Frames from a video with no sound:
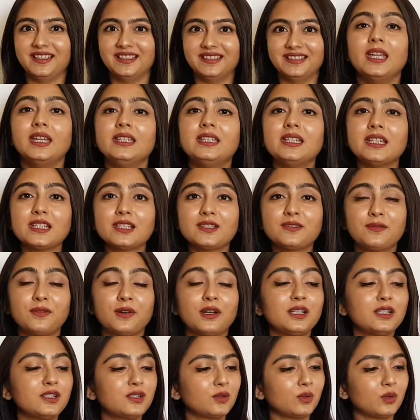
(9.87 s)
India's
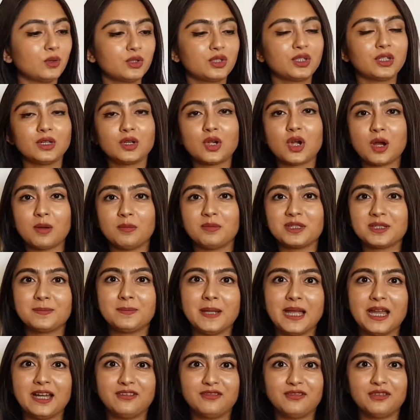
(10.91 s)
first social commerce
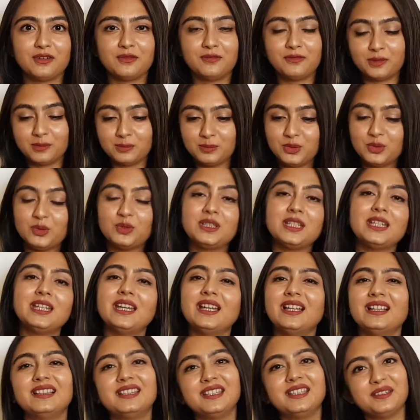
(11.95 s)
platform for beauty,
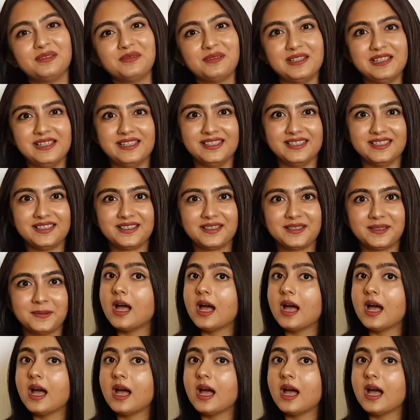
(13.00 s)
health and wellness.